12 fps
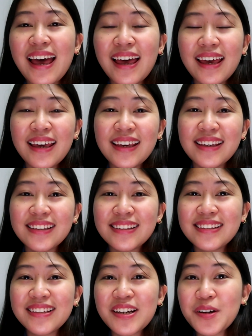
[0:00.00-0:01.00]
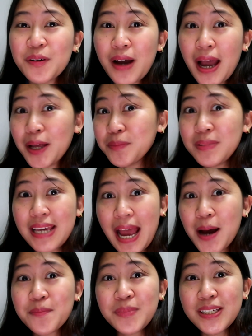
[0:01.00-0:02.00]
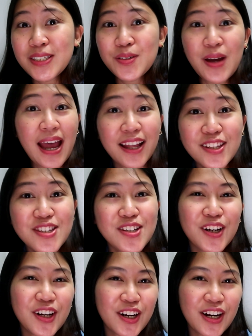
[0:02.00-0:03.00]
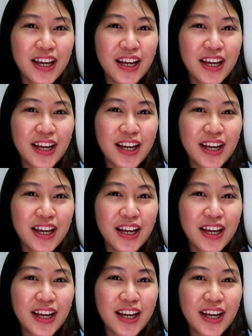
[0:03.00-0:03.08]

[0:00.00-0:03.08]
and I'd be happy to answer